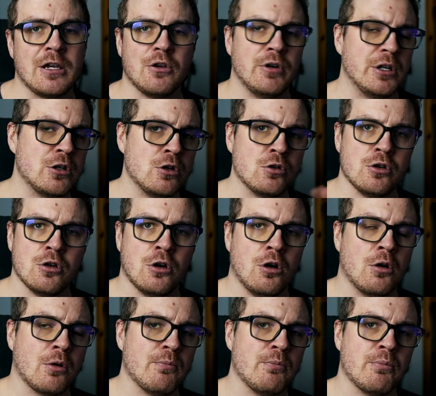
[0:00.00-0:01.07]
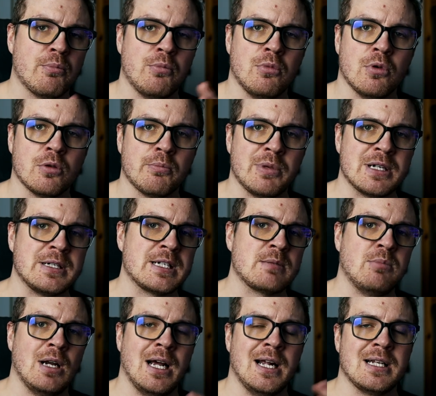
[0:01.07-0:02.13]
You need to do your
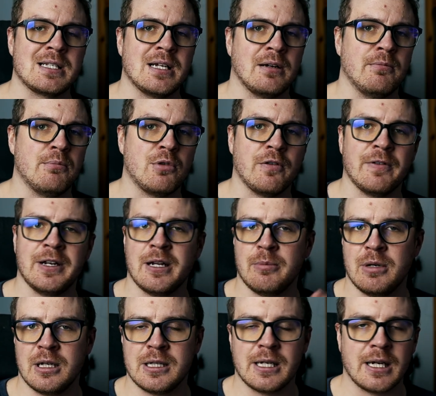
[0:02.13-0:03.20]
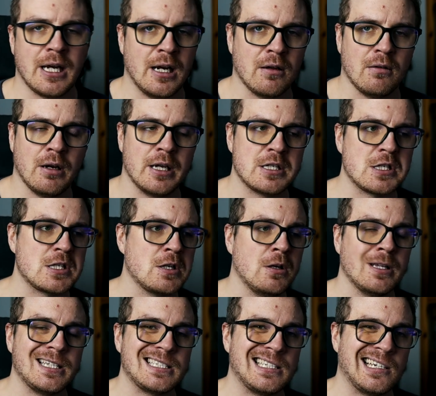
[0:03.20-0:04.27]
business plans and profitability calculations and
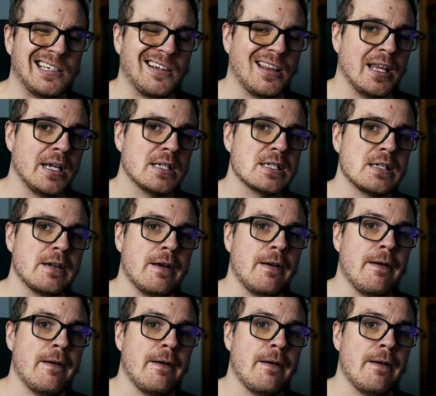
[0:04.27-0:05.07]
all these kind of things.